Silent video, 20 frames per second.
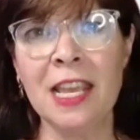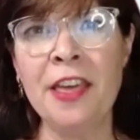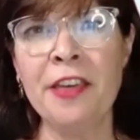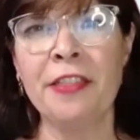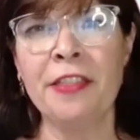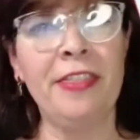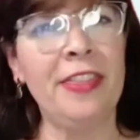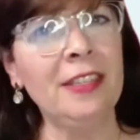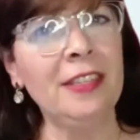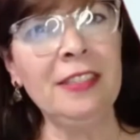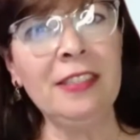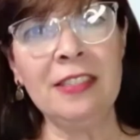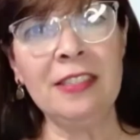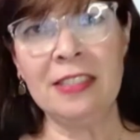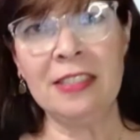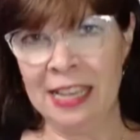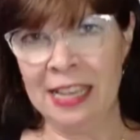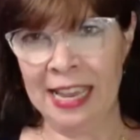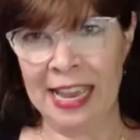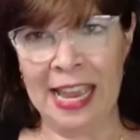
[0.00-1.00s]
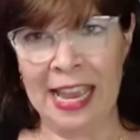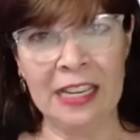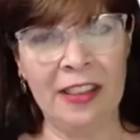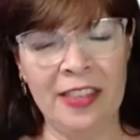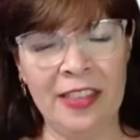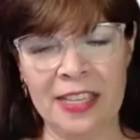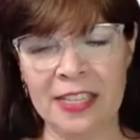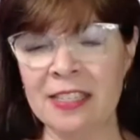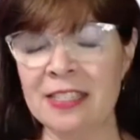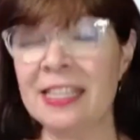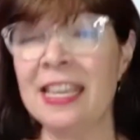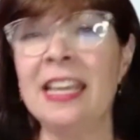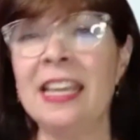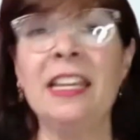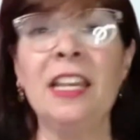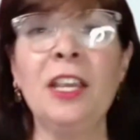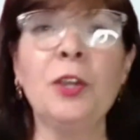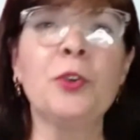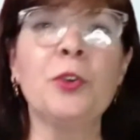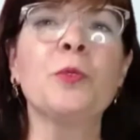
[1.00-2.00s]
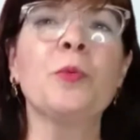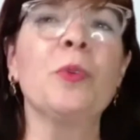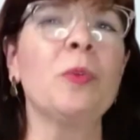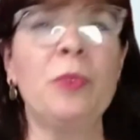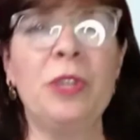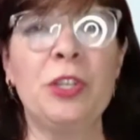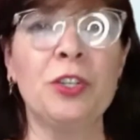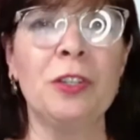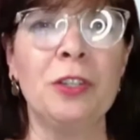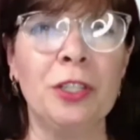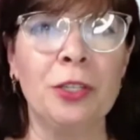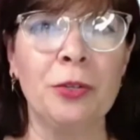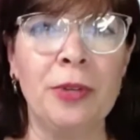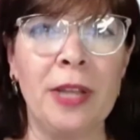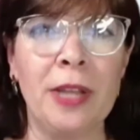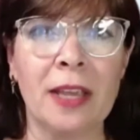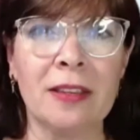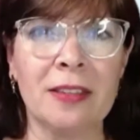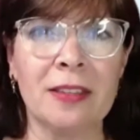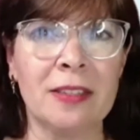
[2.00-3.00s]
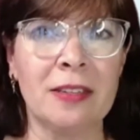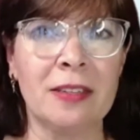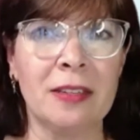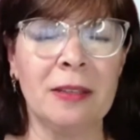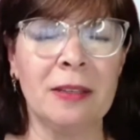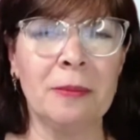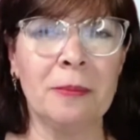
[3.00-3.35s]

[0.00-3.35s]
this, and this, and here's what we should do next.